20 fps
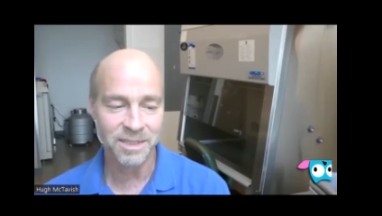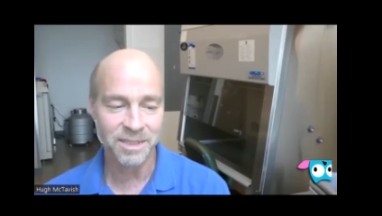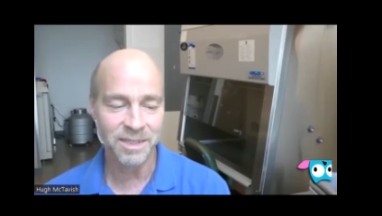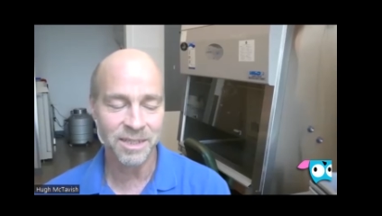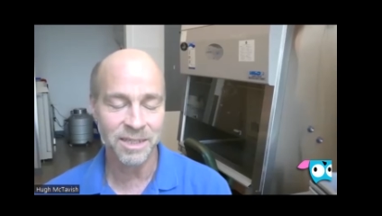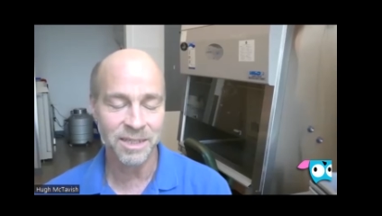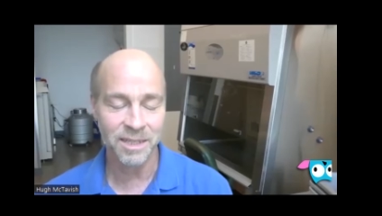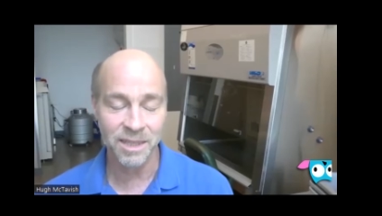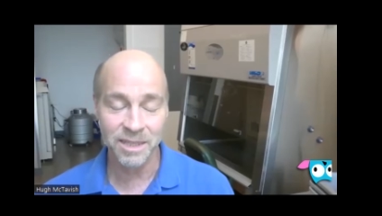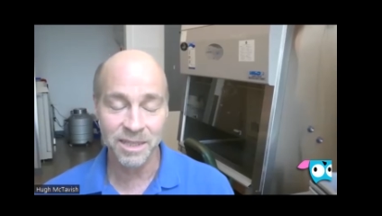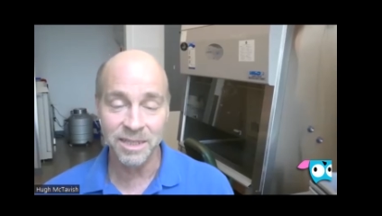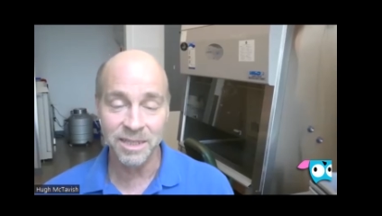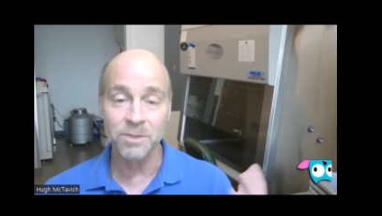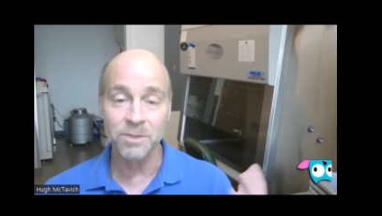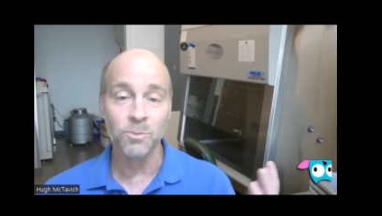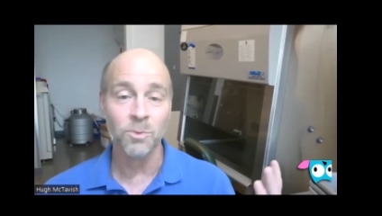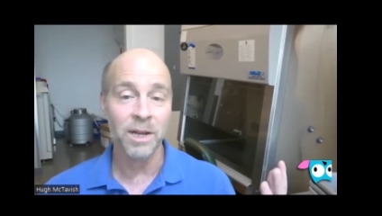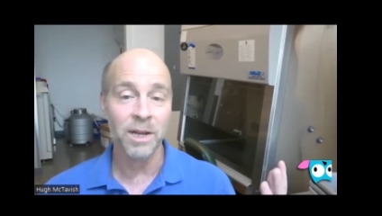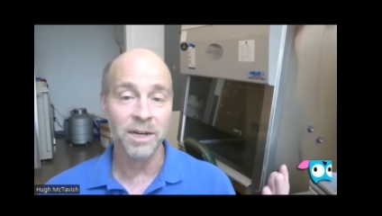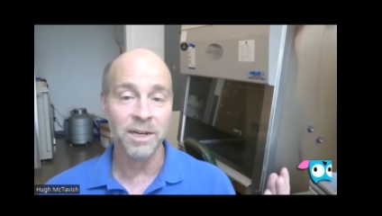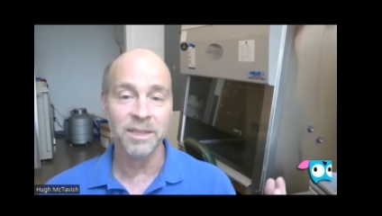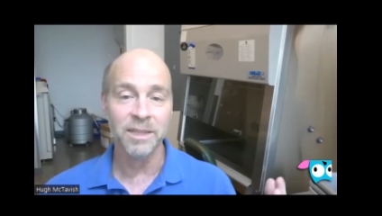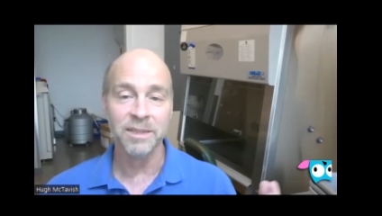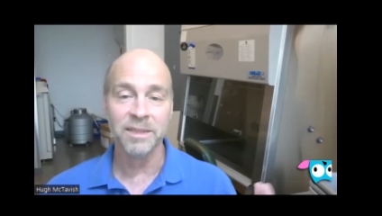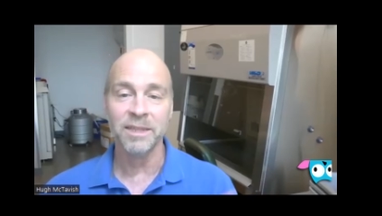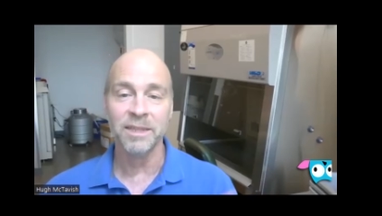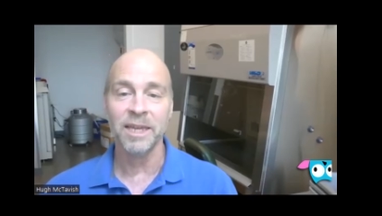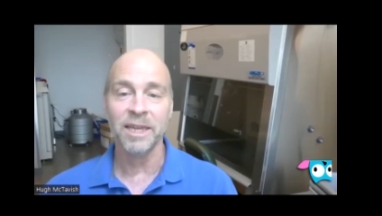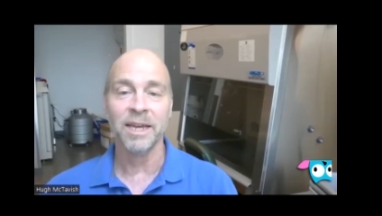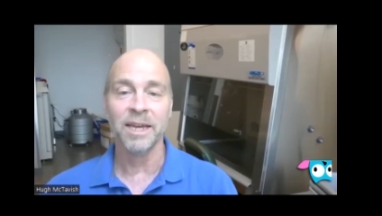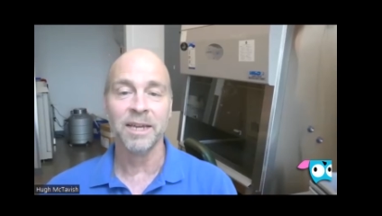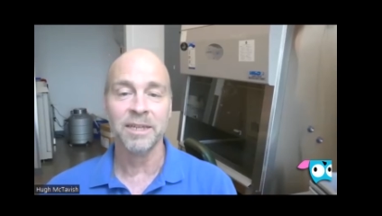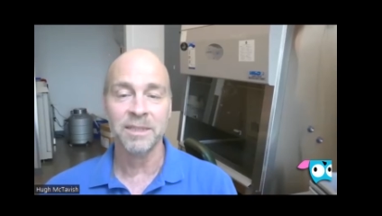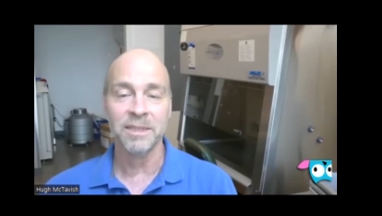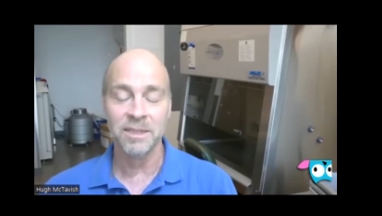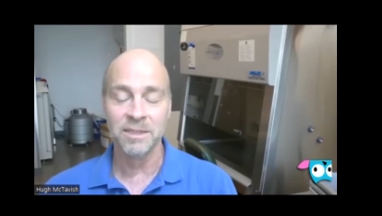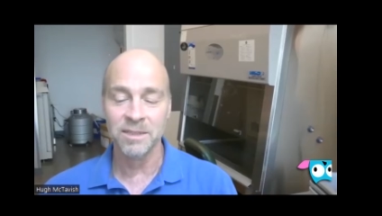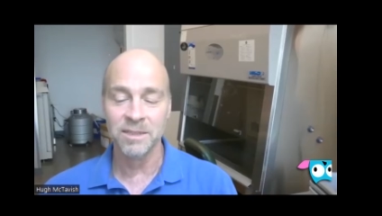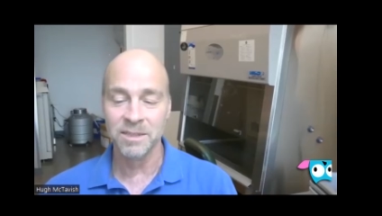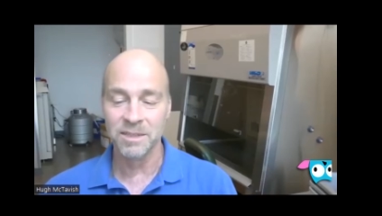it leads one to think that
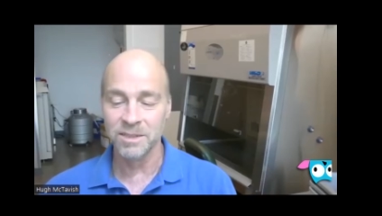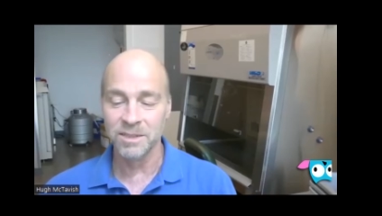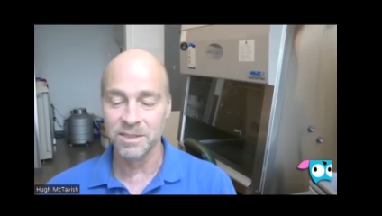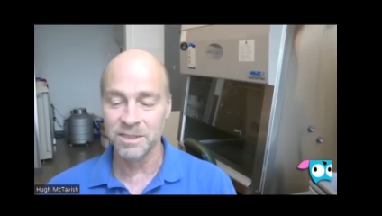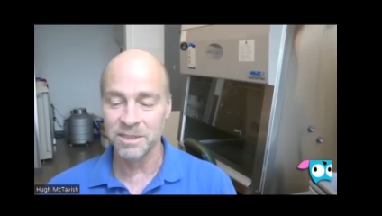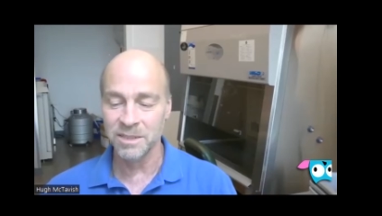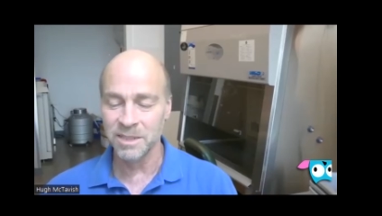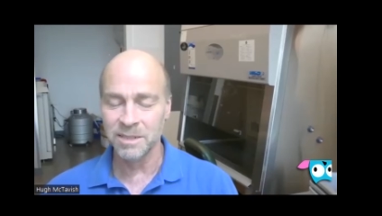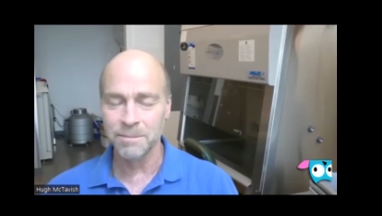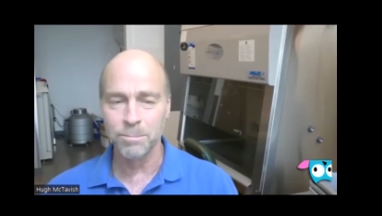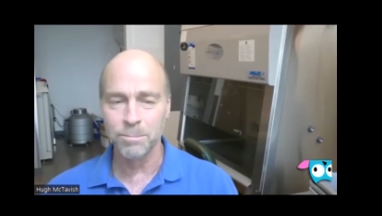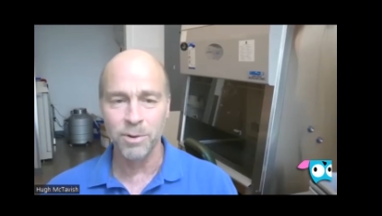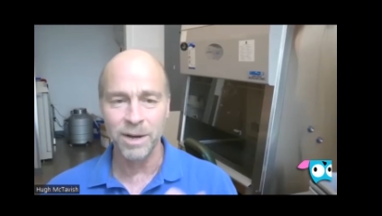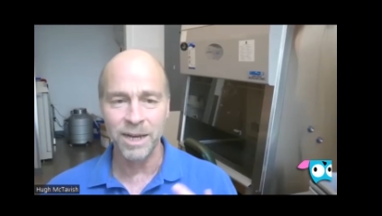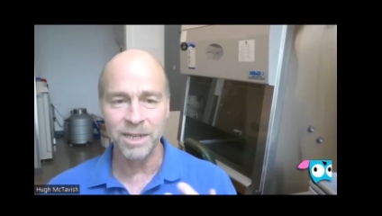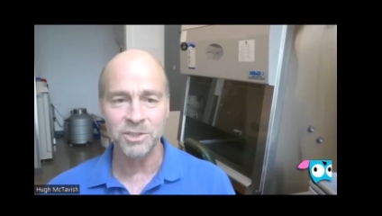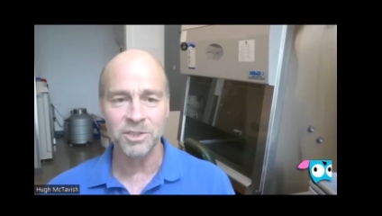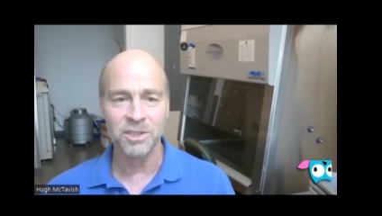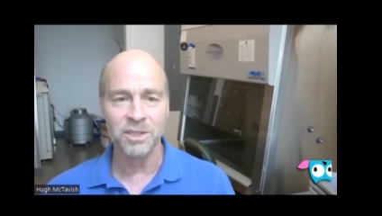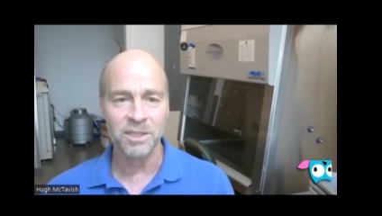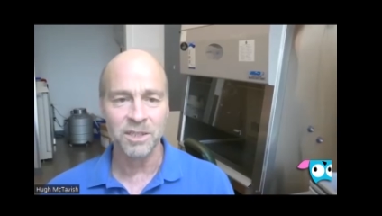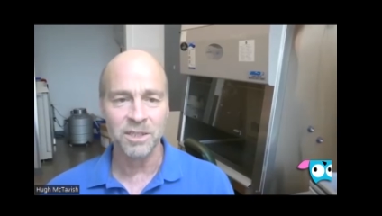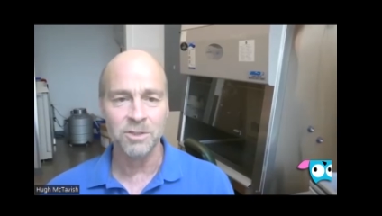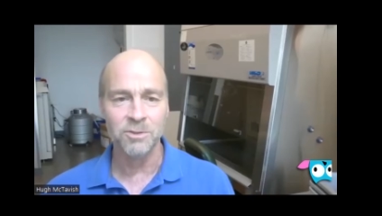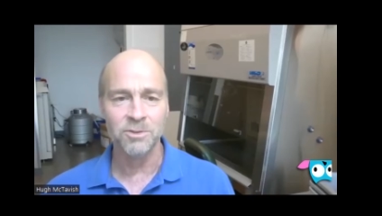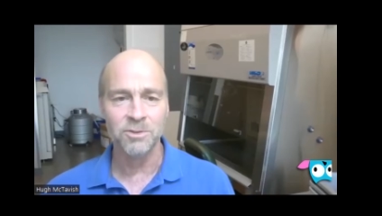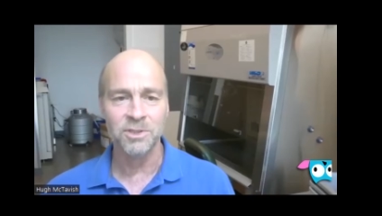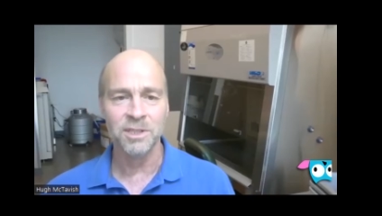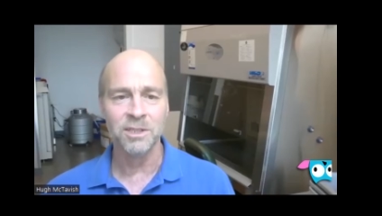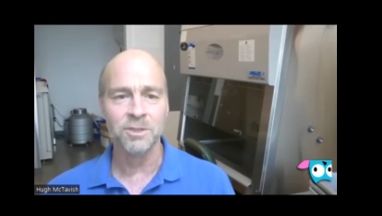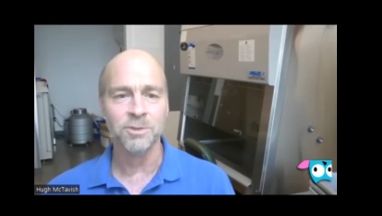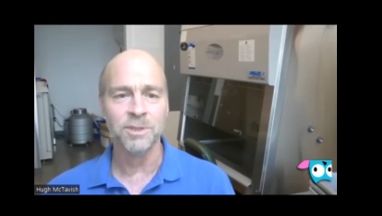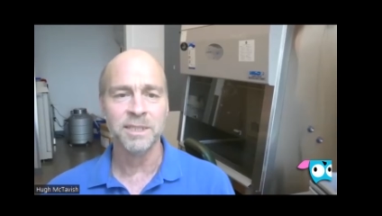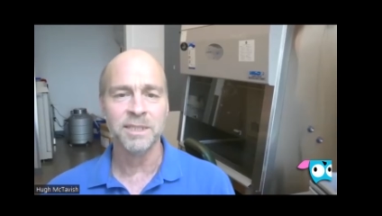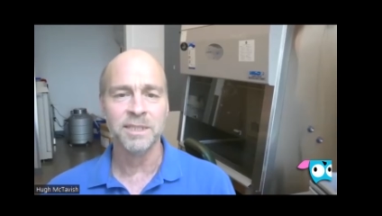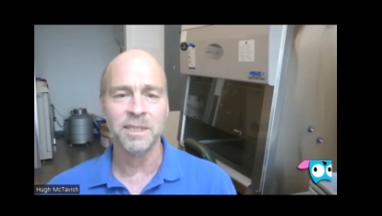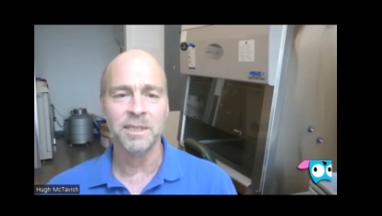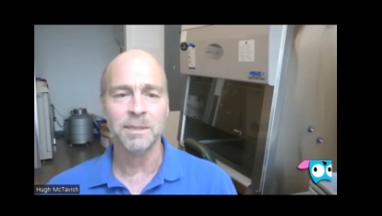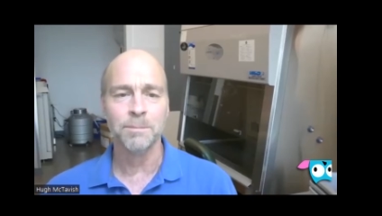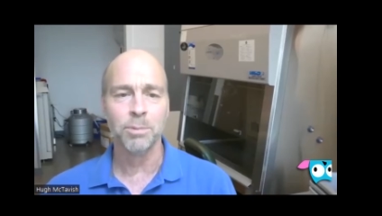the, the depression, the huge
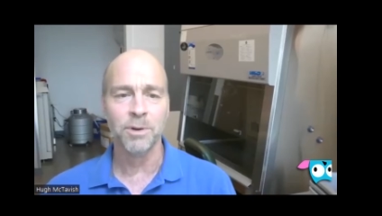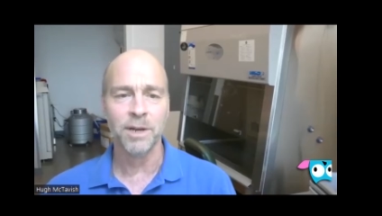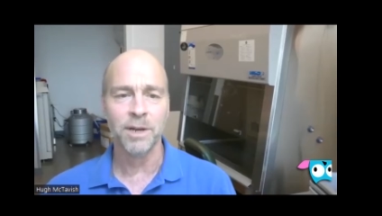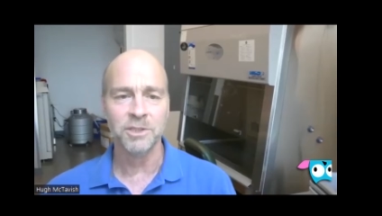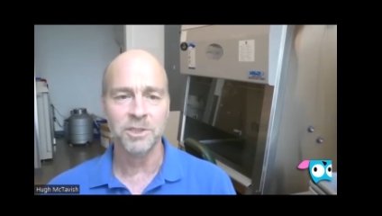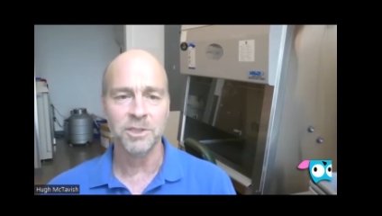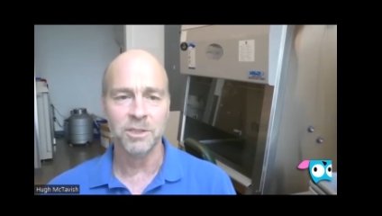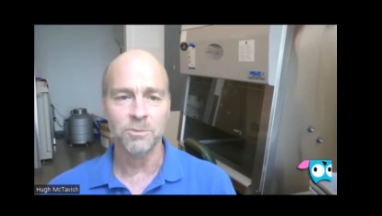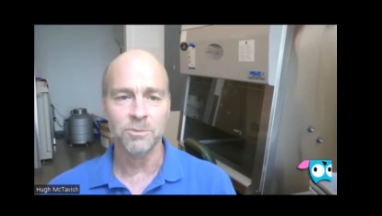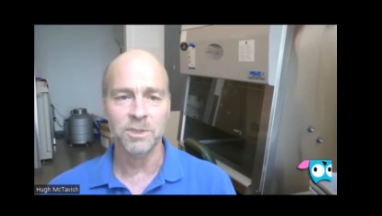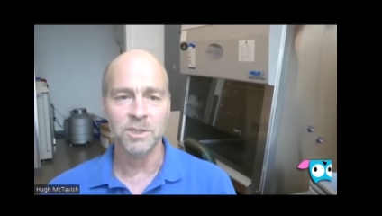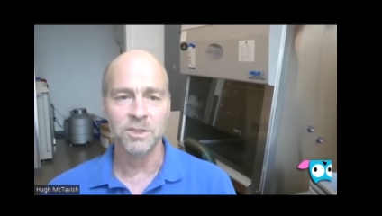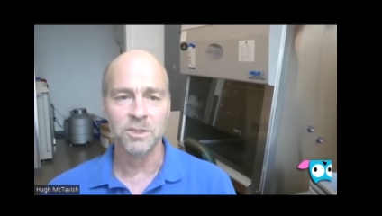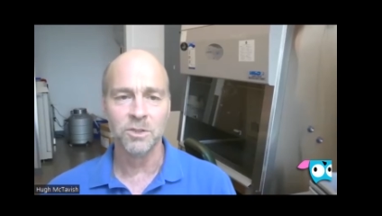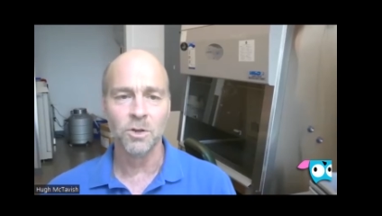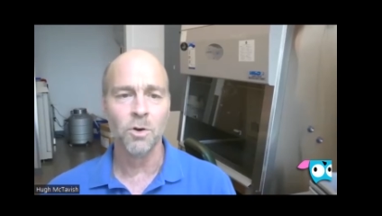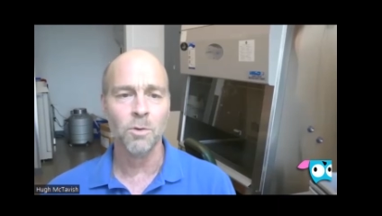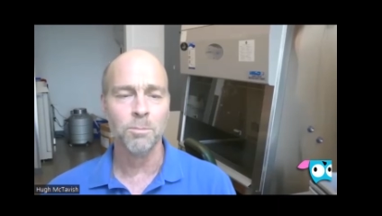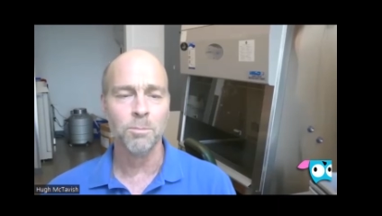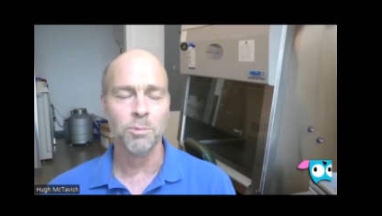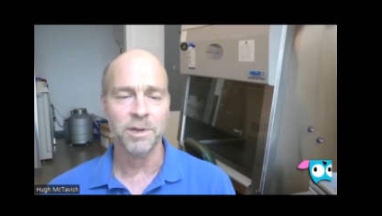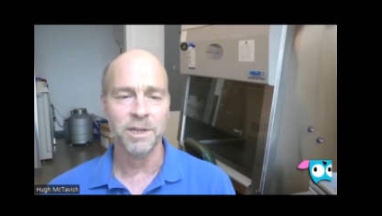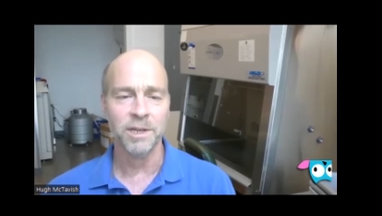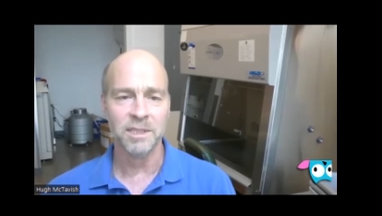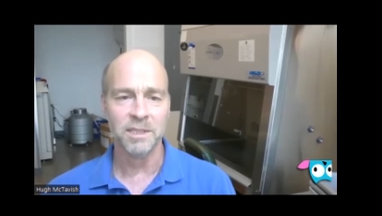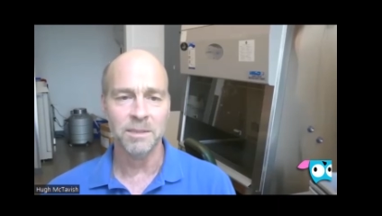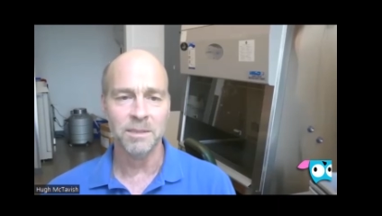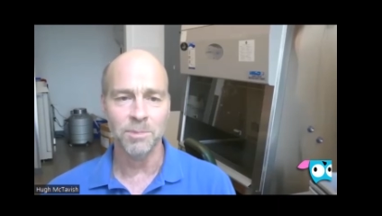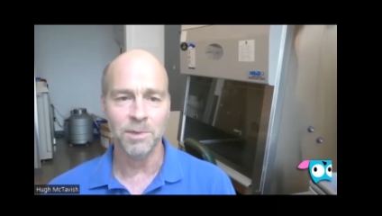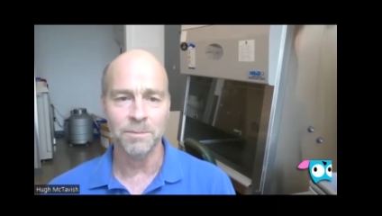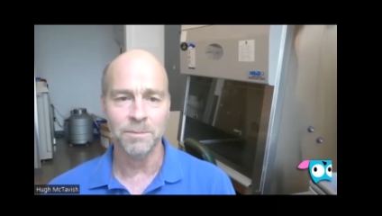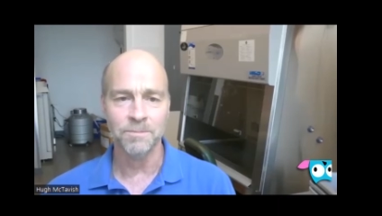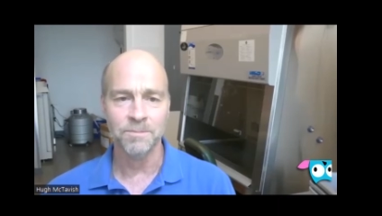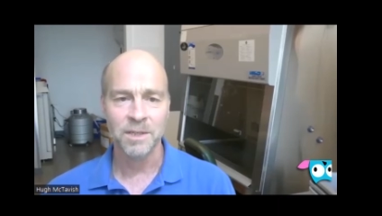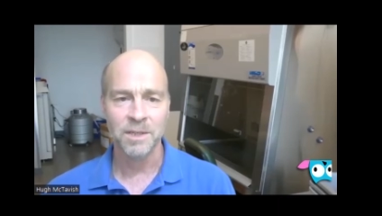increase in depression was so predictable